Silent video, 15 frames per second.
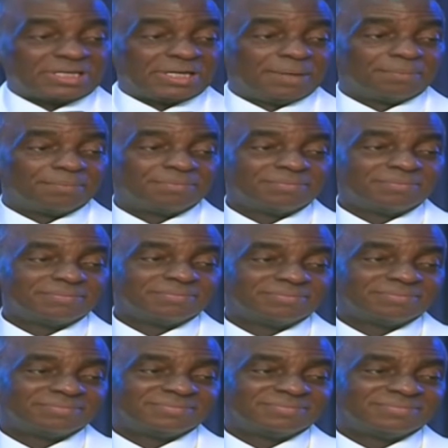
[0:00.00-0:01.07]
him.
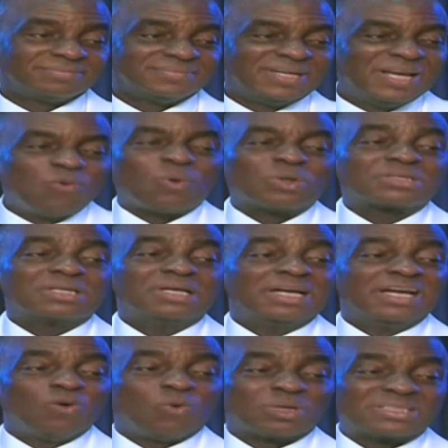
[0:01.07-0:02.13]
He was, he
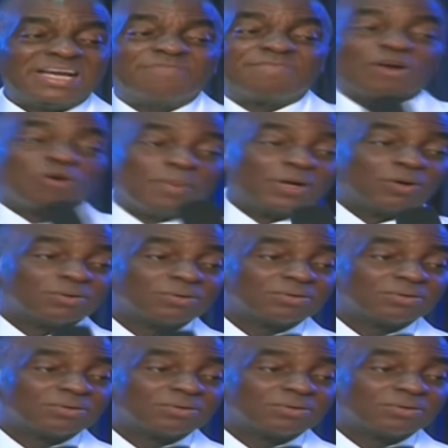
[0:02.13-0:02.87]
was a phenomenon.